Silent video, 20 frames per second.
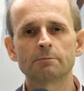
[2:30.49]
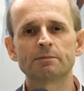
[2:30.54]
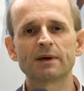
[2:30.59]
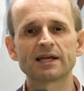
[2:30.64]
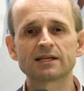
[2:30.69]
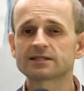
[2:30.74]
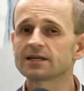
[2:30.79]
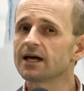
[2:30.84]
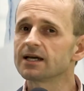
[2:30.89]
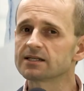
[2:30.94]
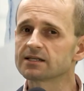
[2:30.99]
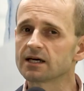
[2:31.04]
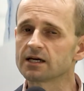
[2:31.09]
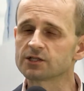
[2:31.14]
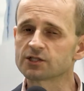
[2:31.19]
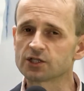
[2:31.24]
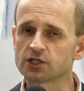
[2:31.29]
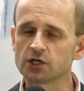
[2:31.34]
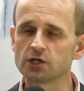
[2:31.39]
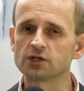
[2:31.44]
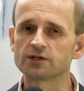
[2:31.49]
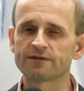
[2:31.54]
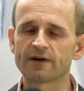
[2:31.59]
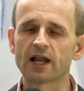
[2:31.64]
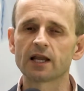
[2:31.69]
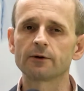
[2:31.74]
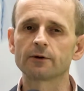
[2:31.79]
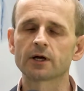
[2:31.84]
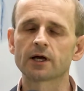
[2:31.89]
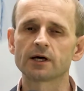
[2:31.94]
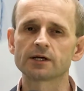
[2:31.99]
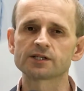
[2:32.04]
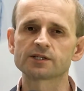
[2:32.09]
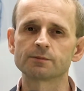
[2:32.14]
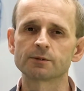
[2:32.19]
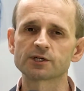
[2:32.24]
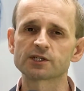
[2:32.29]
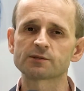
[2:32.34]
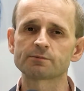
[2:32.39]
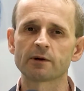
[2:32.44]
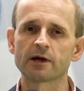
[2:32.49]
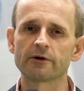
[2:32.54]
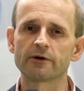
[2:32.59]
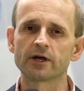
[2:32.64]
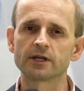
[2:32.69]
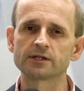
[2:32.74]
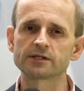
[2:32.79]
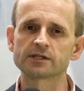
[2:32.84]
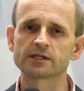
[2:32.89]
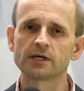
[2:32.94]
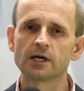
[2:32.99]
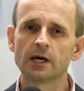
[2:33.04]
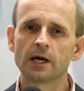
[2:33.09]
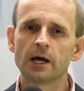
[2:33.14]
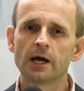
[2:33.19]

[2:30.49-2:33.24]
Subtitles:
Big data has huge value in customer experience.